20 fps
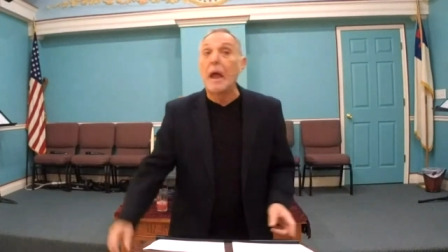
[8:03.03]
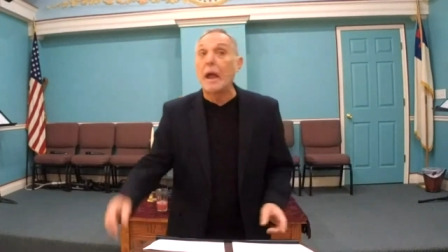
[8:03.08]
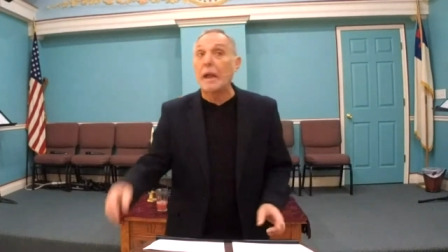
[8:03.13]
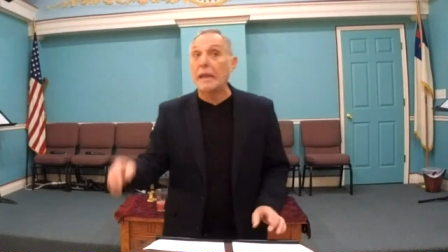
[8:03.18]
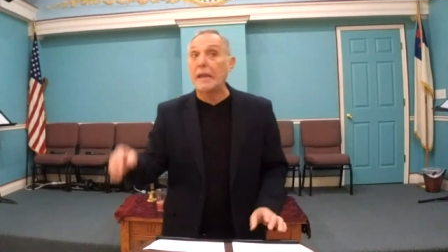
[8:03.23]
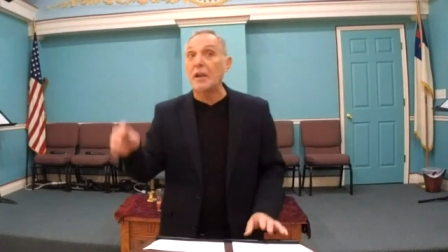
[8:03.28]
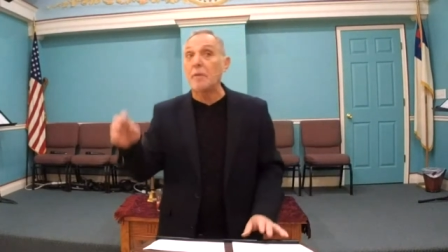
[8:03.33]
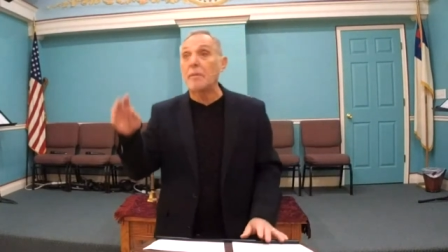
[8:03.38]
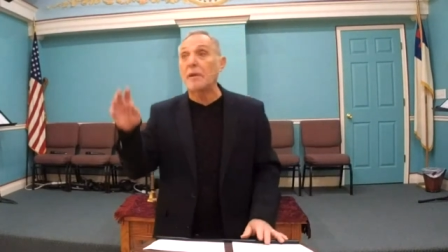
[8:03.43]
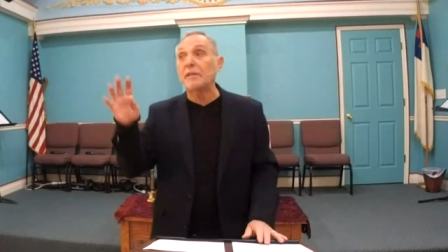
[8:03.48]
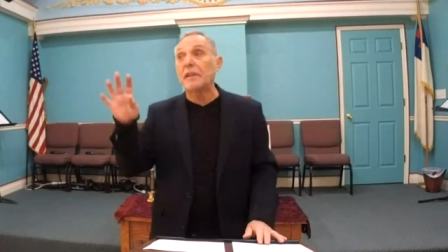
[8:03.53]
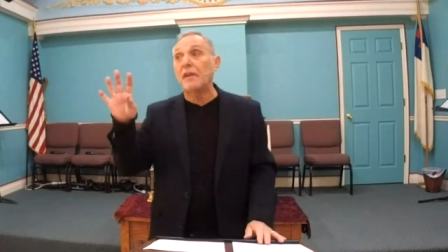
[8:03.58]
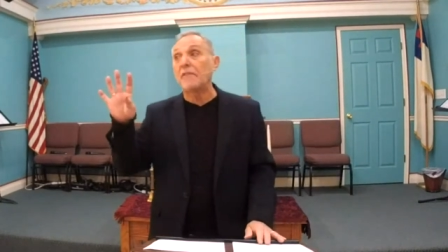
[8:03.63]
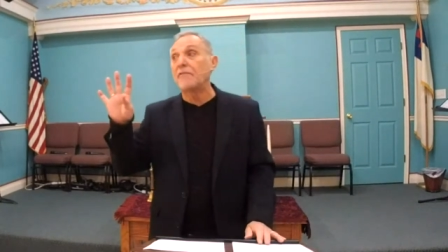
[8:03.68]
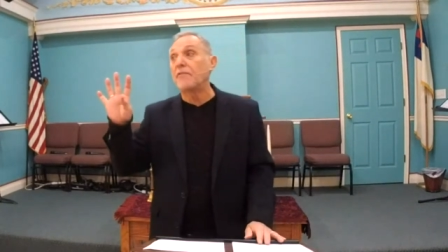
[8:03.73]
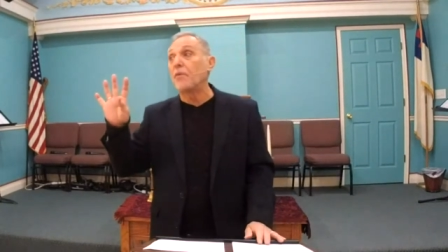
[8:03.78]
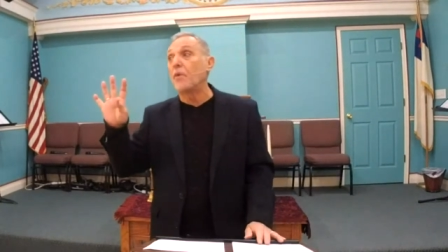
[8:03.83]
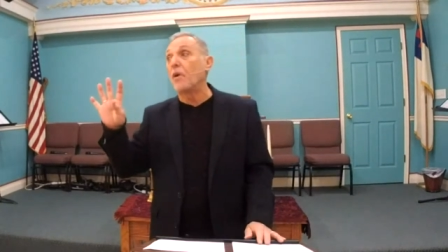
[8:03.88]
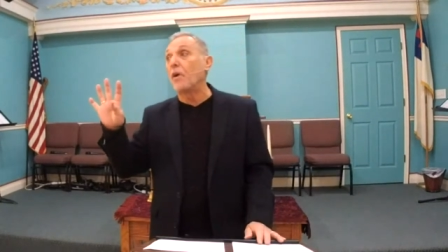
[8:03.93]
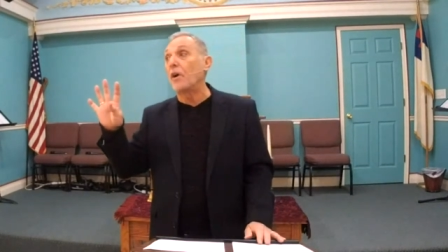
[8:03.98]
I care about
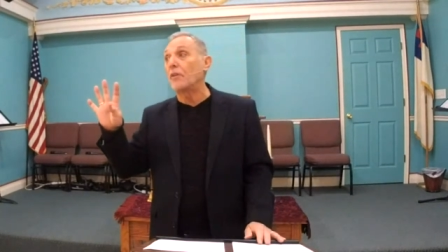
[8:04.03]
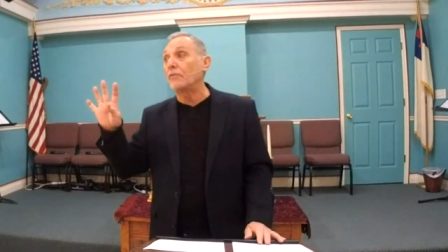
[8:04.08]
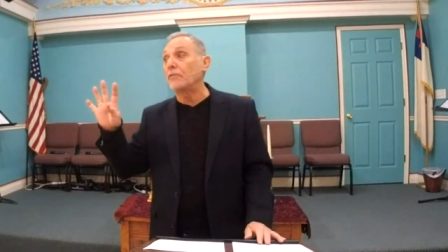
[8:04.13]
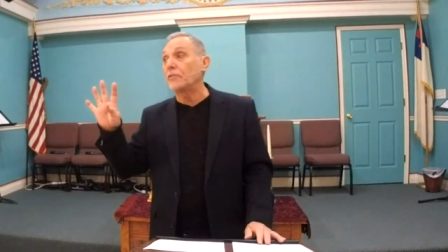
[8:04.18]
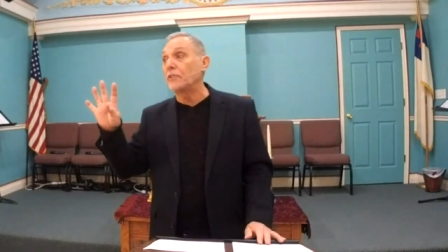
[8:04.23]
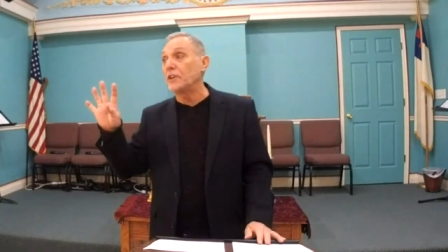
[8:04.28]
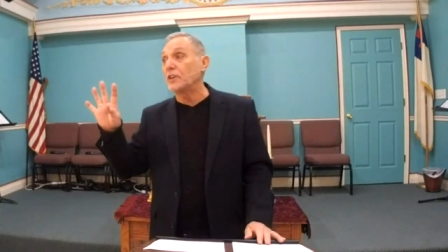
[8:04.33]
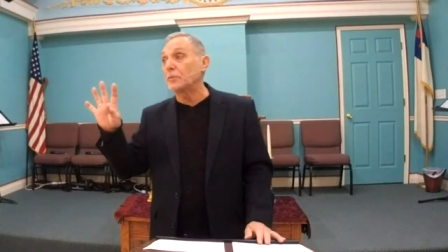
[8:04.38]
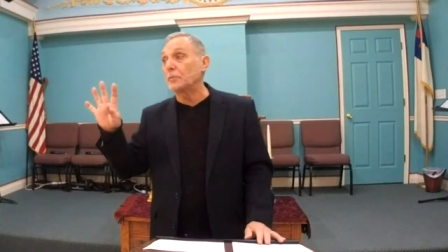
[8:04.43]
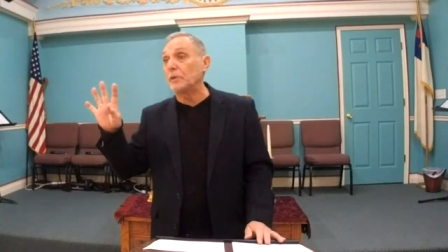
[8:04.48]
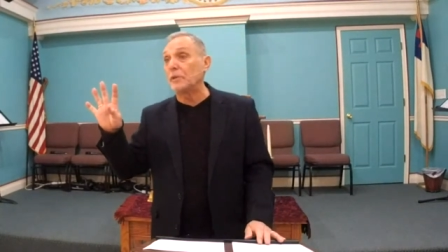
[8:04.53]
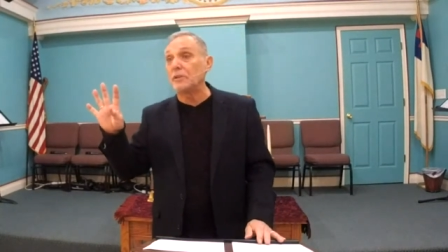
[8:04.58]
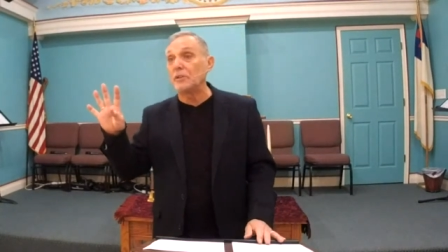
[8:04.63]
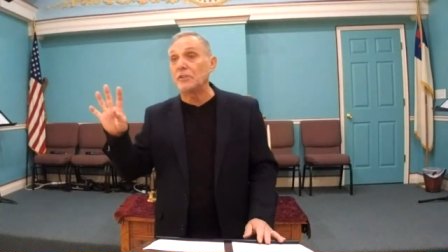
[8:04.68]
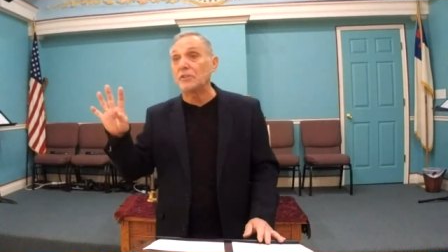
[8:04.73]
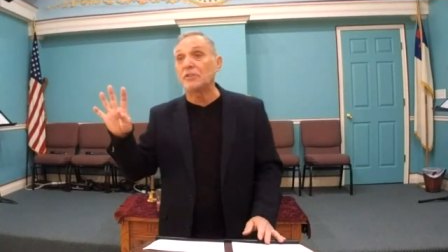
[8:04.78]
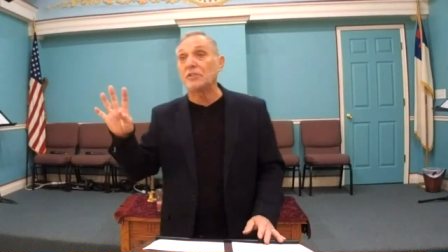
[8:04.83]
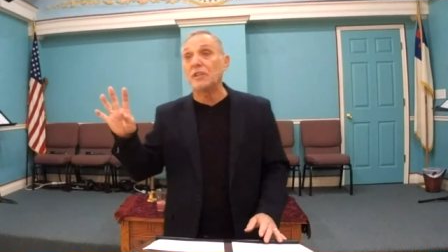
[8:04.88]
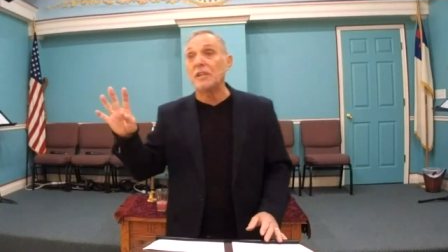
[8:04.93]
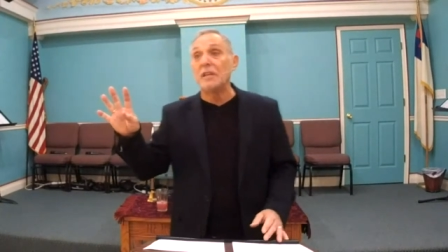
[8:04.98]
that 400 years because
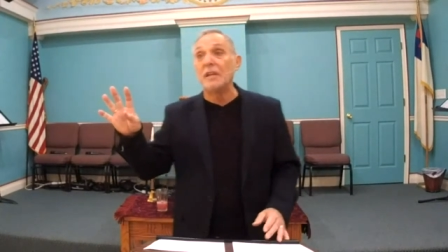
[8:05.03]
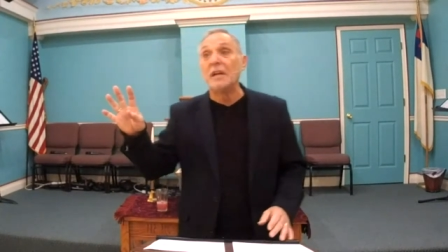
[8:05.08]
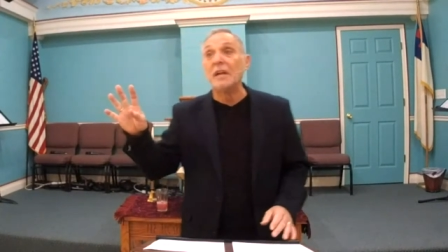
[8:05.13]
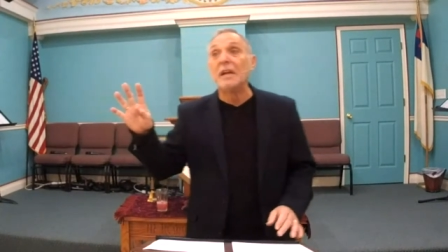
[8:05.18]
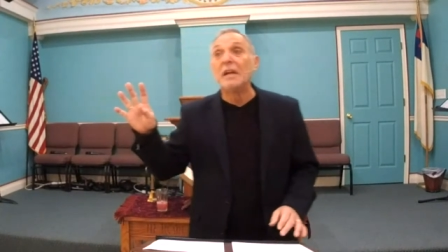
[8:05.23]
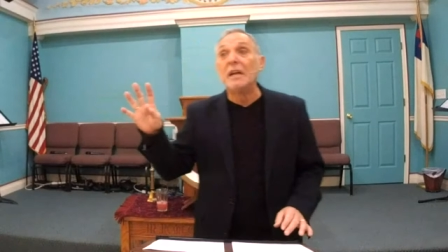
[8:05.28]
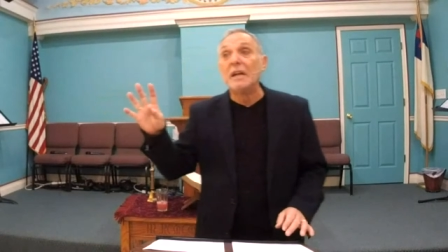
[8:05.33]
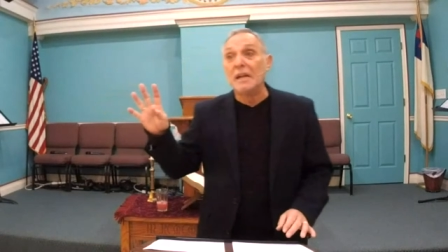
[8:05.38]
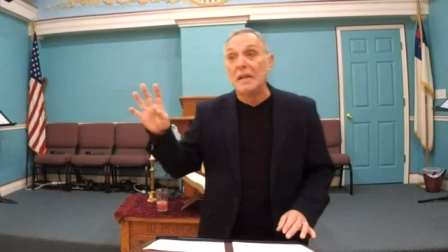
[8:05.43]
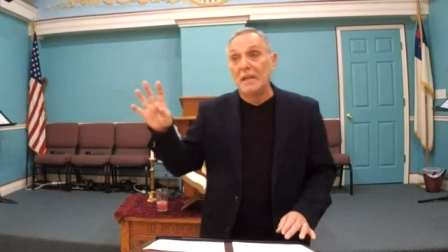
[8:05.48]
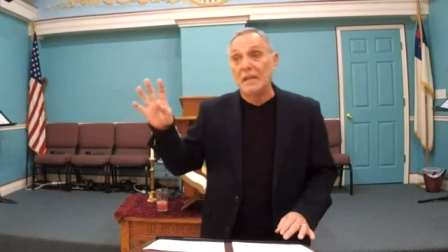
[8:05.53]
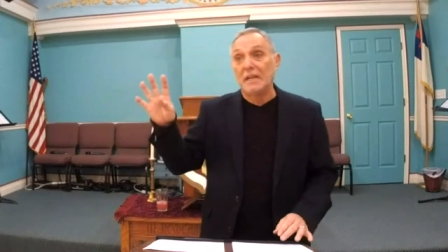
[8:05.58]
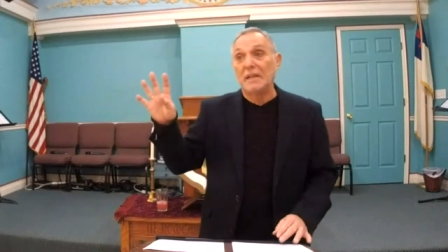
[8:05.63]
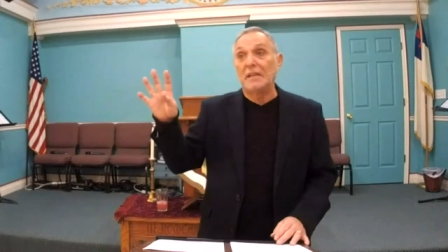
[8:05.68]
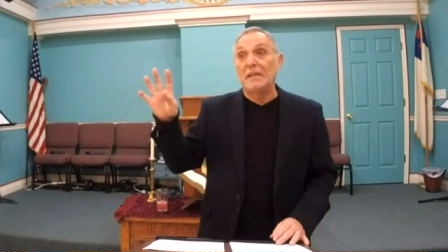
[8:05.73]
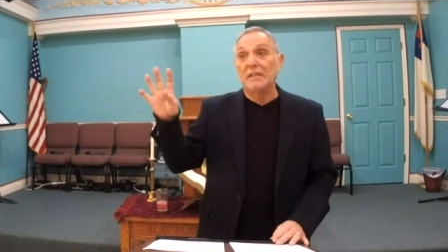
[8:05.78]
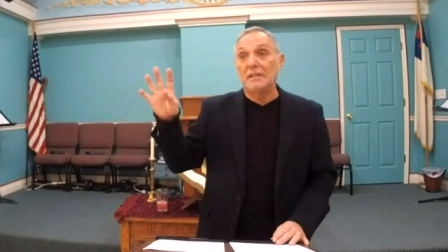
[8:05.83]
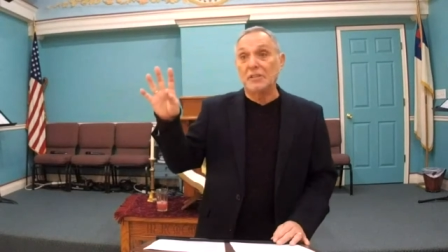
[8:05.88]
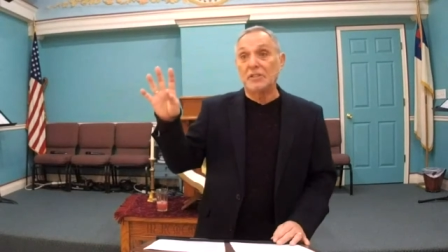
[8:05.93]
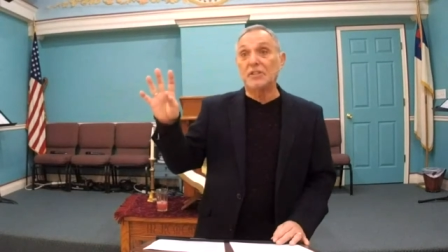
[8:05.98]
you see,
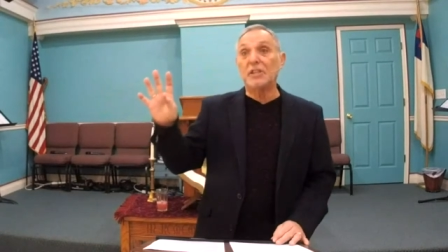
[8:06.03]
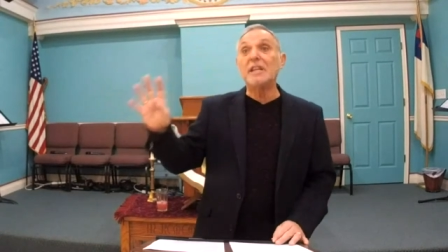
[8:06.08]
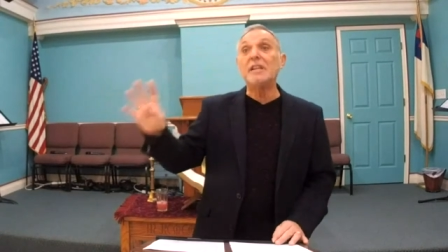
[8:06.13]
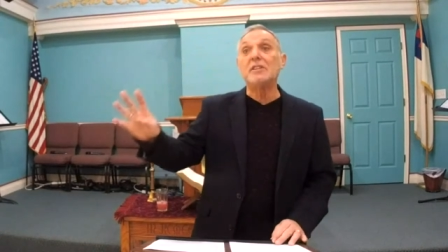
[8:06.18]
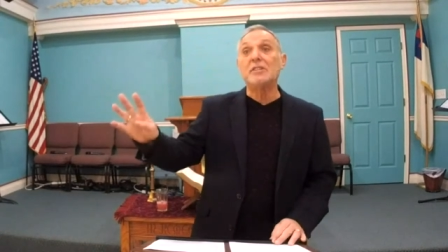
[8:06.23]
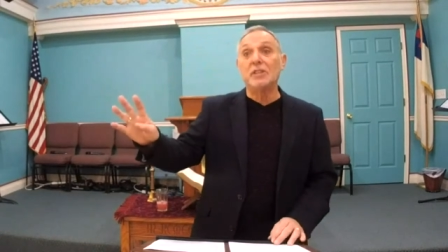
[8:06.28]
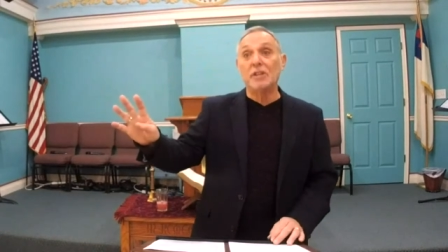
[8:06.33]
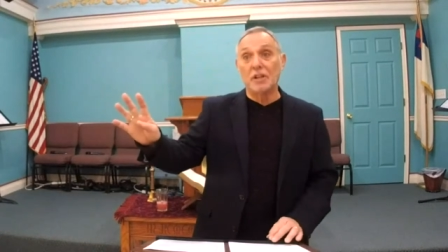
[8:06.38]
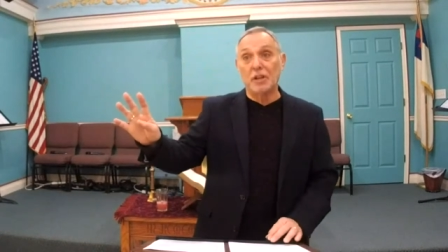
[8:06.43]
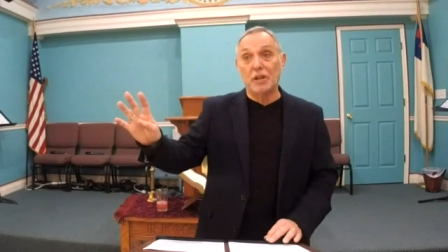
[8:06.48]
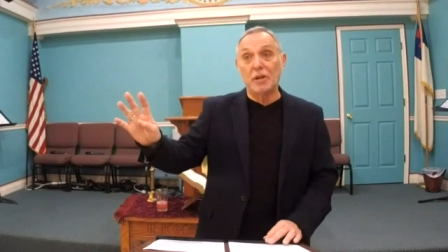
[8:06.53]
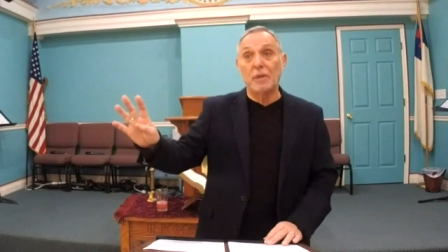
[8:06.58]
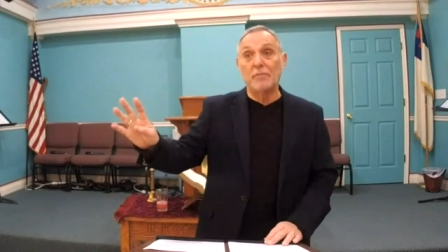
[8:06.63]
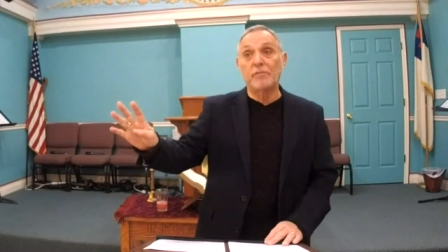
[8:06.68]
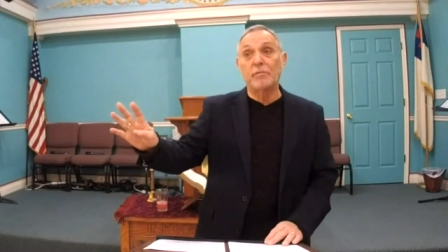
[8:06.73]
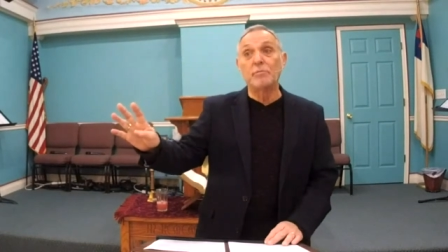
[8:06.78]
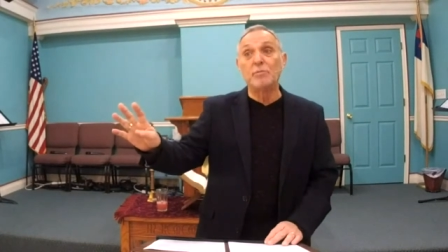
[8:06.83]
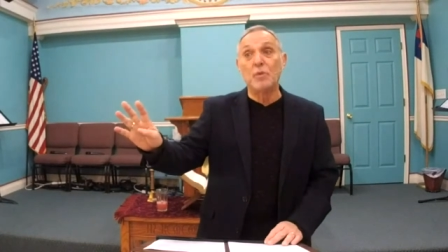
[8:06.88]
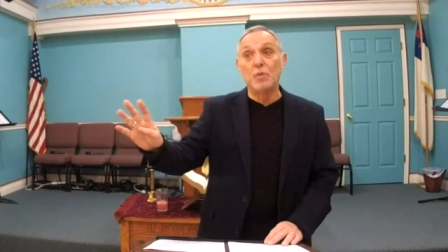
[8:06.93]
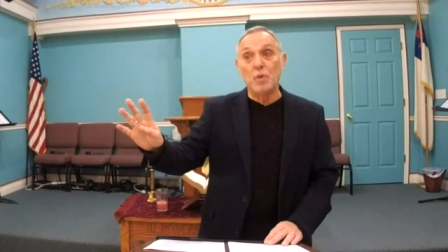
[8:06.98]
the seed's going to come
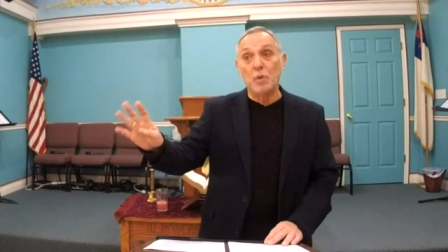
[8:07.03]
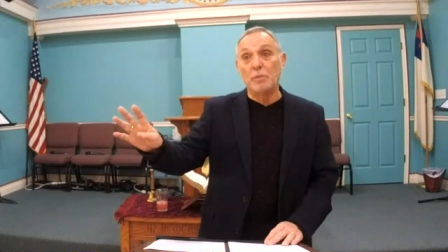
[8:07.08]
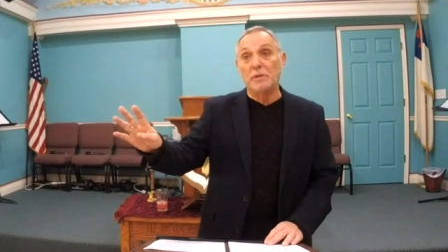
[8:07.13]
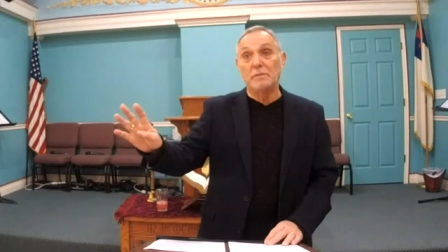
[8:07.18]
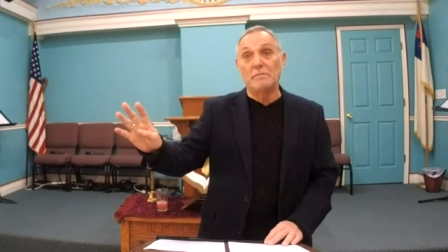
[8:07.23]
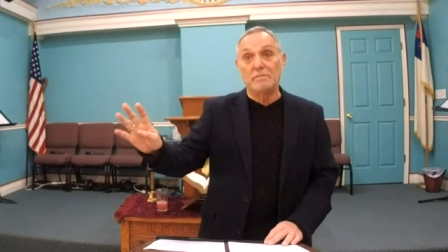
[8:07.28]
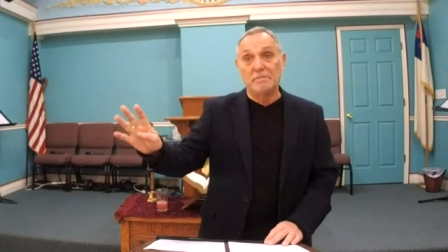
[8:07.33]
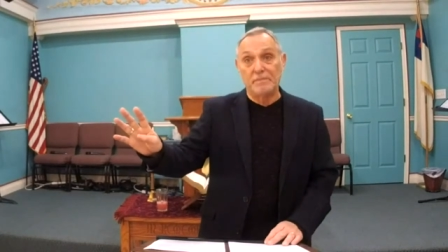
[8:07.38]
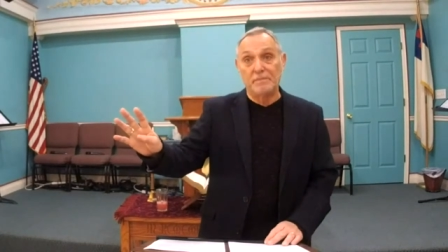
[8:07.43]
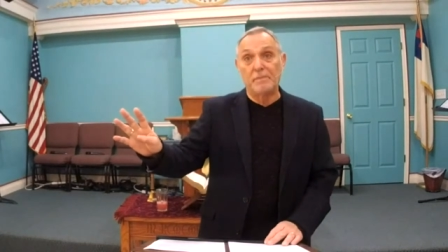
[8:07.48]
from a woman.